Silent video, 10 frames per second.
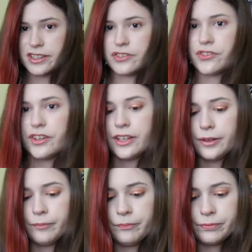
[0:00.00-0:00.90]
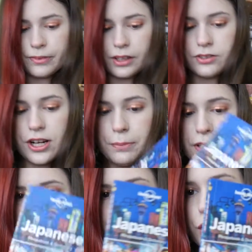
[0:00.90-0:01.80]
is, um, a
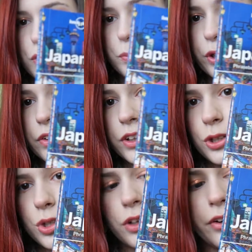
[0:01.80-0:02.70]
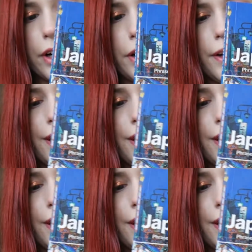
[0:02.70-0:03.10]
Japanese phrase book and dictionary,